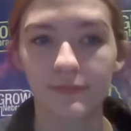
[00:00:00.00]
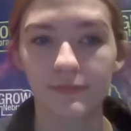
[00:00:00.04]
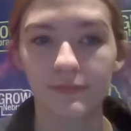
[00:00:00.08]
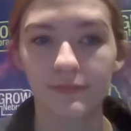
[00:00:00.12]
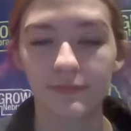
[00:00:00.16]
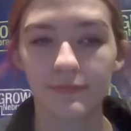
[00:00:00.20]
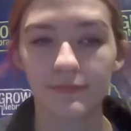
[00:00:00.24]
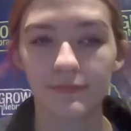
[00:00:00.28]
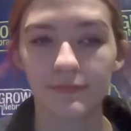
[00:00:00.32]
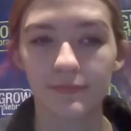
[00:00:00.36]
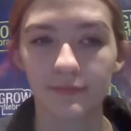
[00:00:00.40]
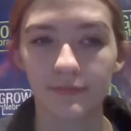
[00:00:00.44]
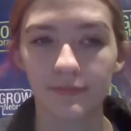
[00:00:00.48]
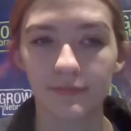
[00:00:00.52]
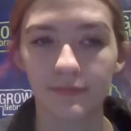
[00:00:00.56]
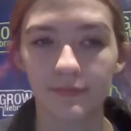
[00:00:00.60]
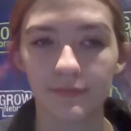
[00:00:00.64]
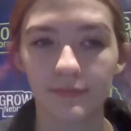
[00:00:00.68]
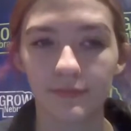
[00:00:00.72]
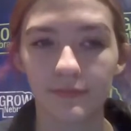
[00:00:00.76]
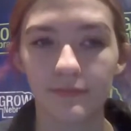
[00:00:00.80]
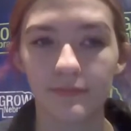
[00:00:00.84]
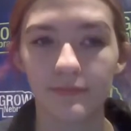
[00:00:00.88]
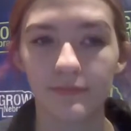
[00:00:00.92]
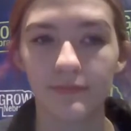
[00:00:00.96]

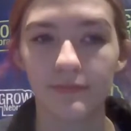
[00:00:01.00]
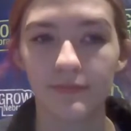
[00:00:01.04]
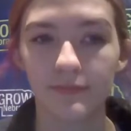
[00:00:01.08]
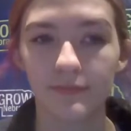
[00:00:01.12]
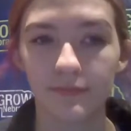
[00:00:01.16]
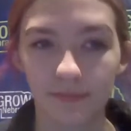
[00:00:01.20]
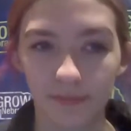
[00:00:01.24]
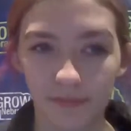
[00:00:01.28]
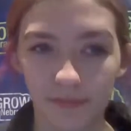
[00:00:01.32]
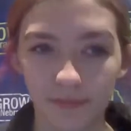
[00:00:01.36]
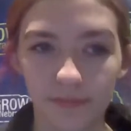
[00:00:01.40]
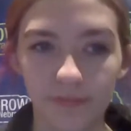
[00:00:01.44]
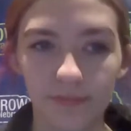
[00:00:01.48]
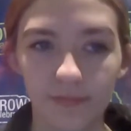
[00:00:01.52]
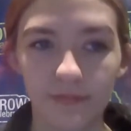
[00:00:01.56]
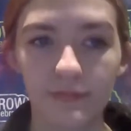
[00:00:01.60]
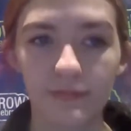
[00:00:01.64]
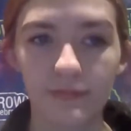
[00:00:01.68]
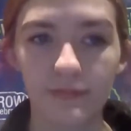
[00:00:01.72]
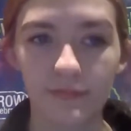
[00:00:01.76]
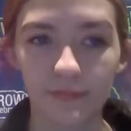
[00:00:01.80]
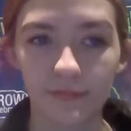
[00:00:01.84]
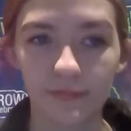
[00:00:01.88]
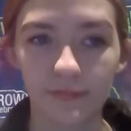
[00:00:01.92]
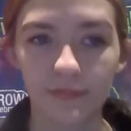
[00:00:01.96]

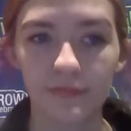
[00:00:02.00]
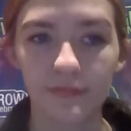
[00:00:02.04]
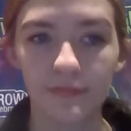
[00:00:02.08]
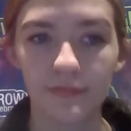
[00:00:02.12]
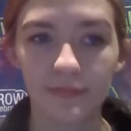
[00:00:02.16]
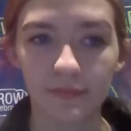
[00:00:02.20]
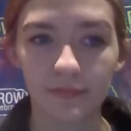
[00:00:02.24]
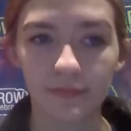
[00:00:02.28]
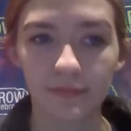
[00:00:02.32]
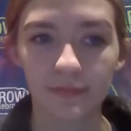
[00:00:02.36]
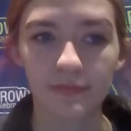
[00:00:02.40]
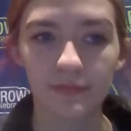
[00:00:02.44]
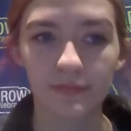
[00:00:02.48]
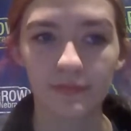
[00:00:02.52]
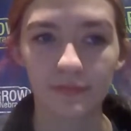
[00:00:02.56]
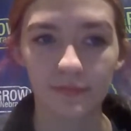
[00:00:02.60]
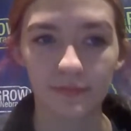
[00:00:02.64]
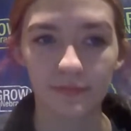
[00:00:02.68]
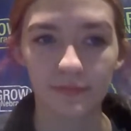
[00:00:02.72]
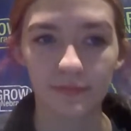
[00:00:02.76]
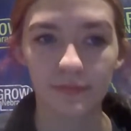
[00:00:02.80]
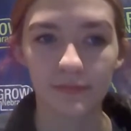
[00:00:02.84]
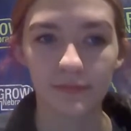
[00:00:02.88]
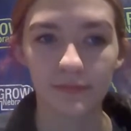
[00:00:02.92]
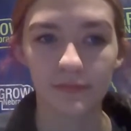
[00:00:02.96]

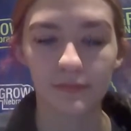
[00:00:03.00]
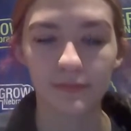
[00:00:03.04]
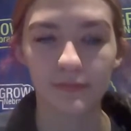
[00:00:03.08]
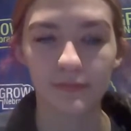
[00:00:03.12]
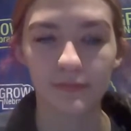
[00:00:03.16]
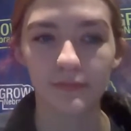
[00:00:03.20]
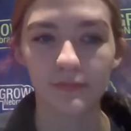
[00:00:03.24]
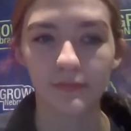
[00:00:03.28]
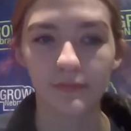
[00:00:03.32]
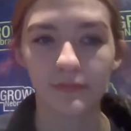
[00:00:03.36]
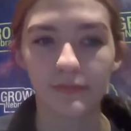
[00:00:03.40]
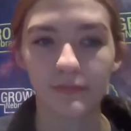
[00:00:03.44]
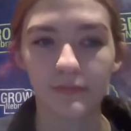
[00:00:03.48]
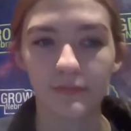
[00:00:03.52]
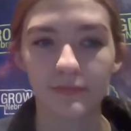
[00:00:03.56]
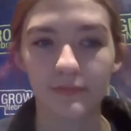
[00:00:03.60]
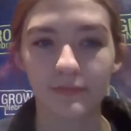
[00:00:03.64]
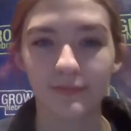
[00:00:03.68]
No words are spoken by the person on screen.